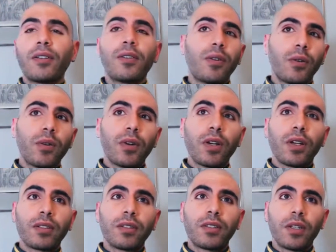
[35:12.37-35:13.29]
or
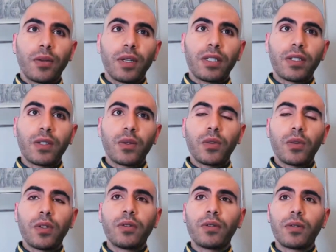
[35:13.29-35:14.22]
going to
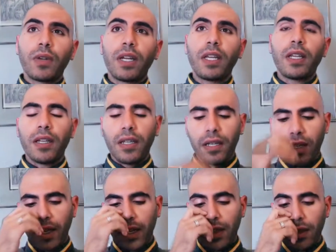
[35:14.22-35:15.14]
school, right?
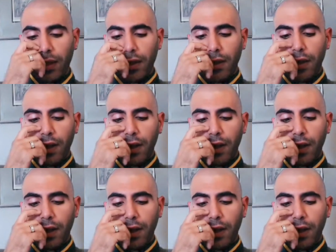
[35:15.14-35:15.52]
And